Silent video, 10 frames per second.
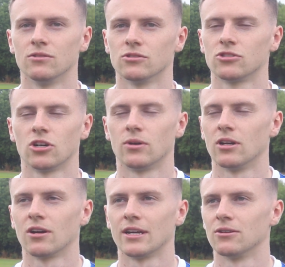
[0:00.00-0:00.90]
so
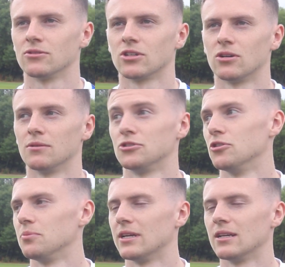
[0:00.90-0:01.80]
unlucky not to go up,
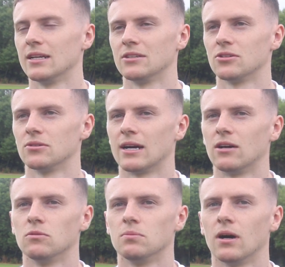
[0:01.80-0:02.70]
should be in League 2
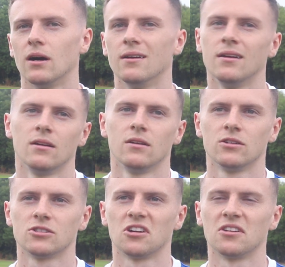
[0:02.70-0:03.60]
now, but
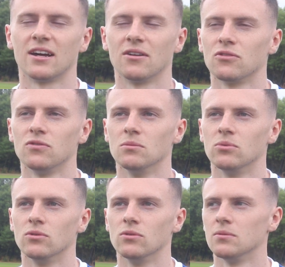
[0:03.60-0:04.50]
it's done now, it's
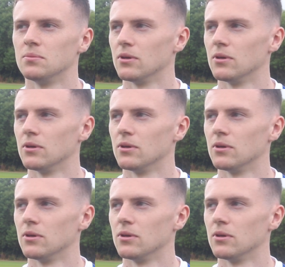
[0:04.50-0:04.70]
football.